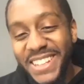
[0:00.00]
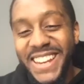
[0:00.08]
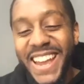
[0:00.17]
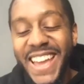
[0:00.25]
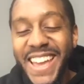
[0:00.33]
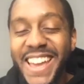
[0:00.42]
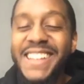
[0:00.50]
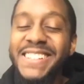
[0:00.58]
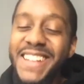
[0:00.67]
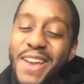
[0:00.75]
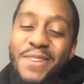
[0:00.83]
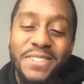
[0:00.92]
to that age,
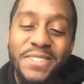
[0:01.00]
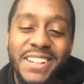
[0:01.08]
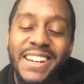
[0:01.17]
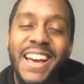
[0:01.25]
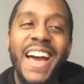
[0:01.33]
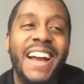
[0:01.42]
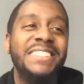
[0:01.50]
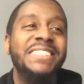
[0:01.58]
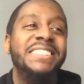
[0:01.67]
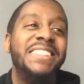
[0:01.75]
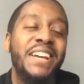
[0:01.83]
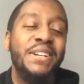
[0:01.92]
now you can uh, actually
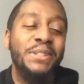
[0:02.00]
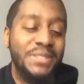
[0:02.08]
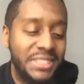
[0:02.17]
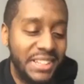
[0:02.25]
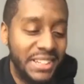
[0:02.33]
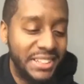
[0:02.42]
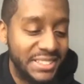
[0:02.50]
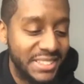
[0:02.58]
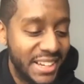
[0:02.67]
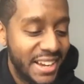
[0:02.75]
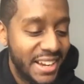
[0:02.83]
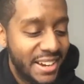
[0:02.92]
say those things.
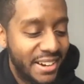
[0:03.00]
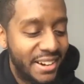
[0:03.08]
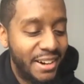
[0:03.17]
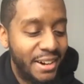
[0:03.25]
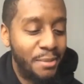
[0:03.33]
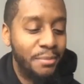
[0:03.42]
Um,